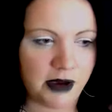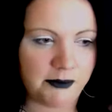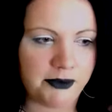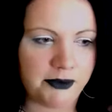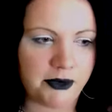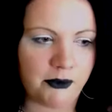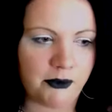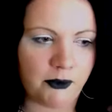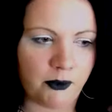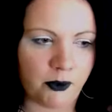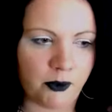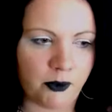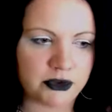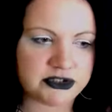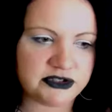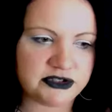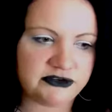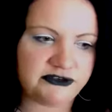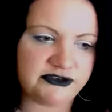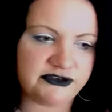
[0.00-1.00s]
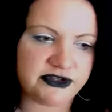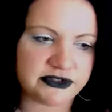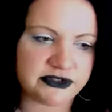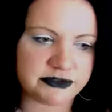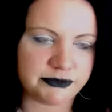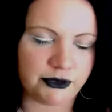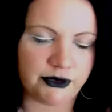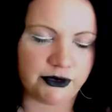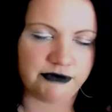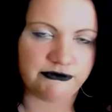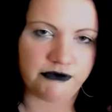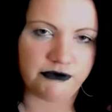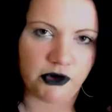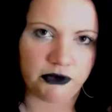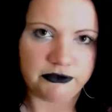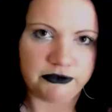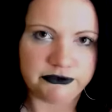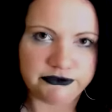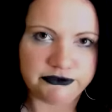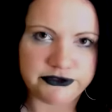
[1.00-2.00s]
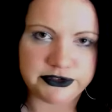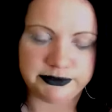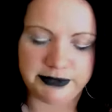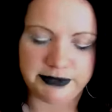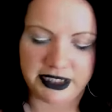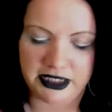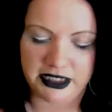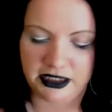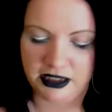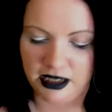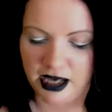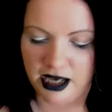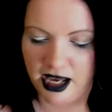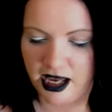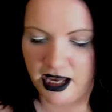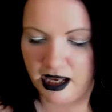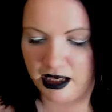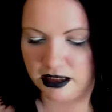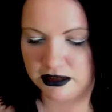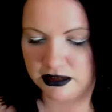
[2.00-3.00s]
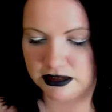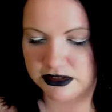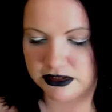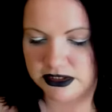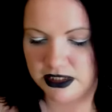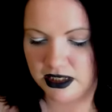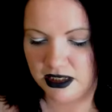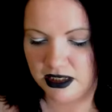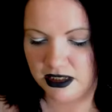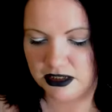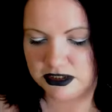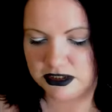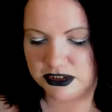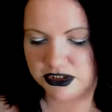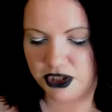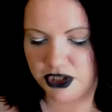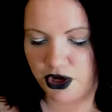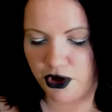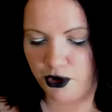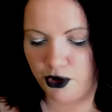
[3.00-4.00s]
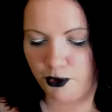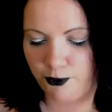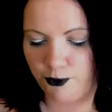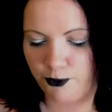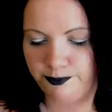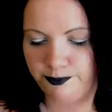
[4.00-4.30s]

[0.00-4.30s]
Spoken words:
but water feels more involved to me. And so